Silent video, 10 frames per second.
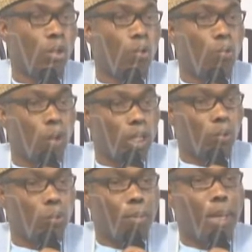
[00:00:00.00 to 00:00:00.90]
What
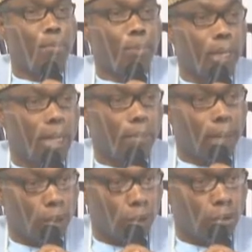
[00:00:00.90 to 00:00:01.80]
women pray
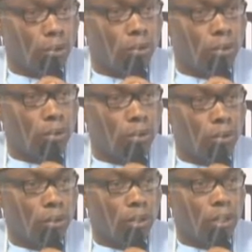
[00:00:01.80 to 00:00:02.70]
about
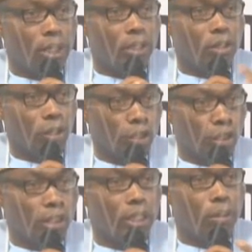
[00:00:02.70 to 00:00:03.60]
in the
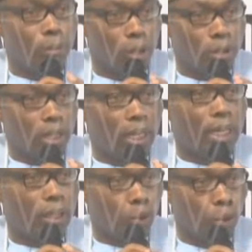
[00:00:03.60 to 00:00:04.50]
churches and the mosque and
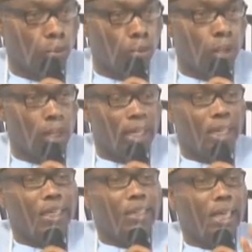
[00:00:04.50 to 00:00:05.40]
at home,
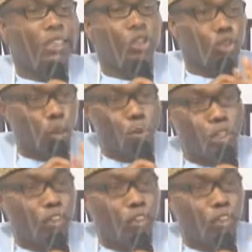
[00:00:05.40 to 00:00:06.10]
that is summary